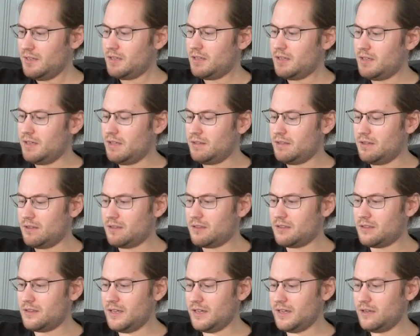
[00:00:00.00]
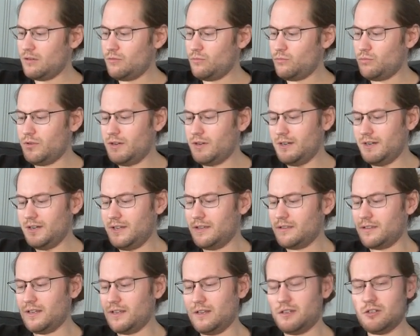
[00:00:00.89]
Uh, the second one
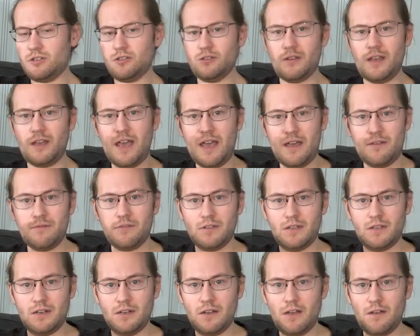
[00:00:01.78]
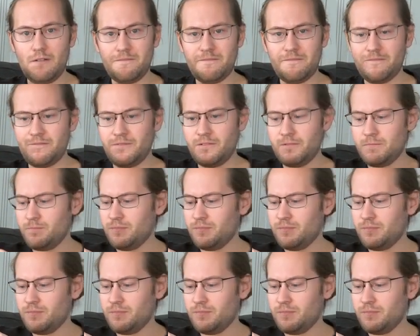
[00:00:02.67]
is that you have enough